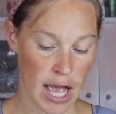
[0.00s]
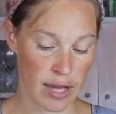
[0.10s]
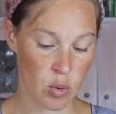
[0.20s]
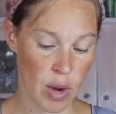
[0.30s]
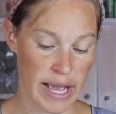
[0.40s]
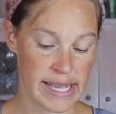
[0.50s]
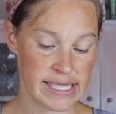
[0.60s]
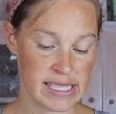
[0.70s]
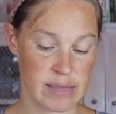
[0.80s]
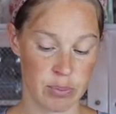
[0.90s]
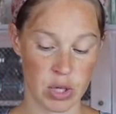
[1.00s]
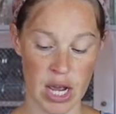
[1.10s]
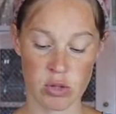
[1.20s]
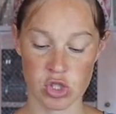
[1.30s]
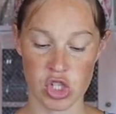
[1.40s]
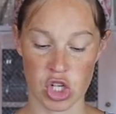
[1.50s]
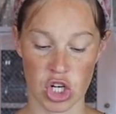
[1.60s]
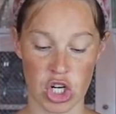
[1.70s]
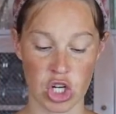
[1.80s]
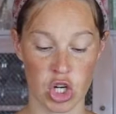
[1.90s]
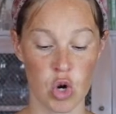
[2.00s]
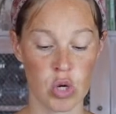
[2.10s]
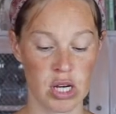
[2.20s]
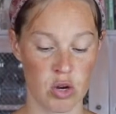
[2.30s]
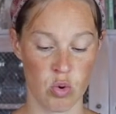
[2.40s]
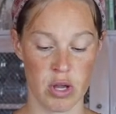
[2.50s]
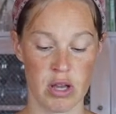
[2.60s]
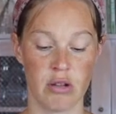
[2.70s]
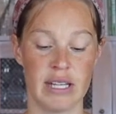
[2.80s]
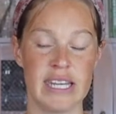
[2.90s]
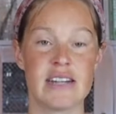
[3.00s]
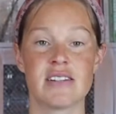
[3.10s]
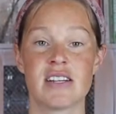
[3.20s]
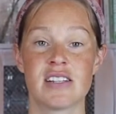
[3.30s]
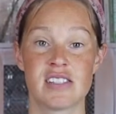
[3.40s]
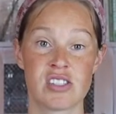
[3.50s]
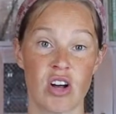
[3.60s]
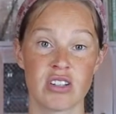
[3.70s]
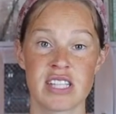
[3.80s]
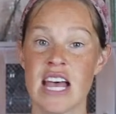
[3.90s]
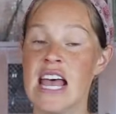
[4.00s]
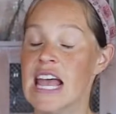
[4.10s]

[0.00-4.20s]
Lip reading: egg whites, brown sugar, coconut oil, and salt.